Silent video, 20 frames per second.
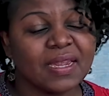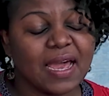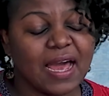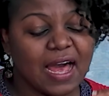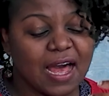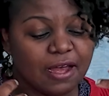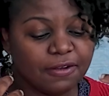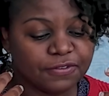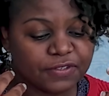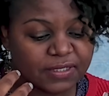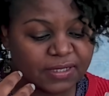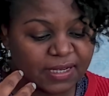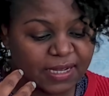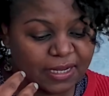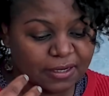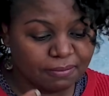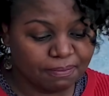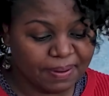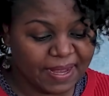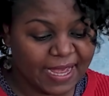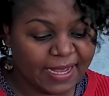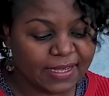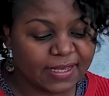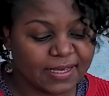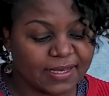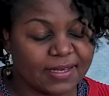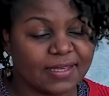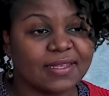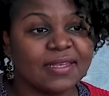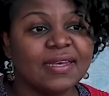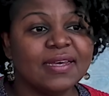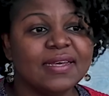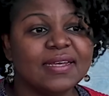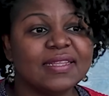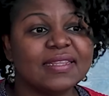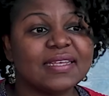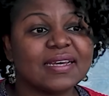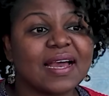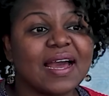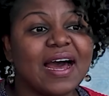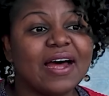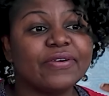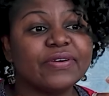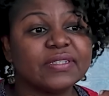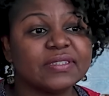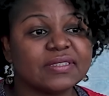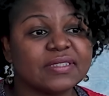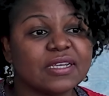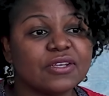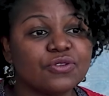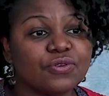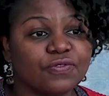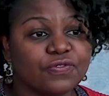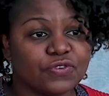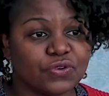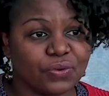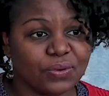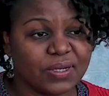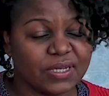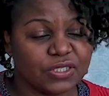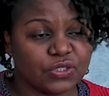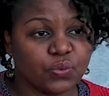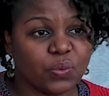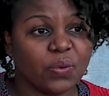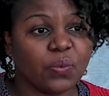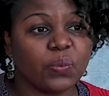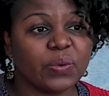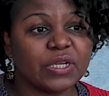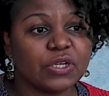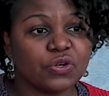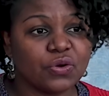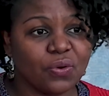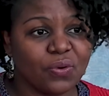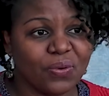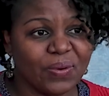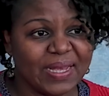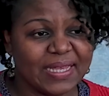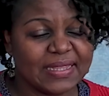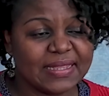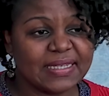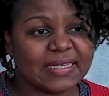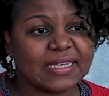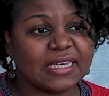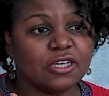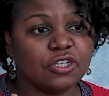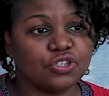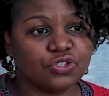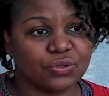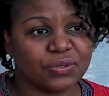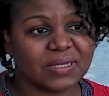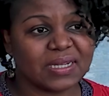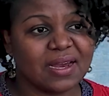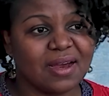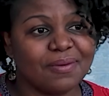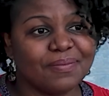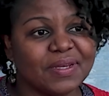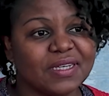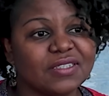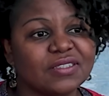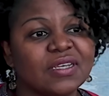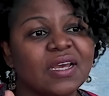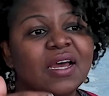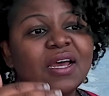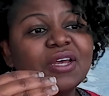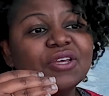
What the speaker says: After unpacking the current state of knowledge, what we know and the key shortcomings,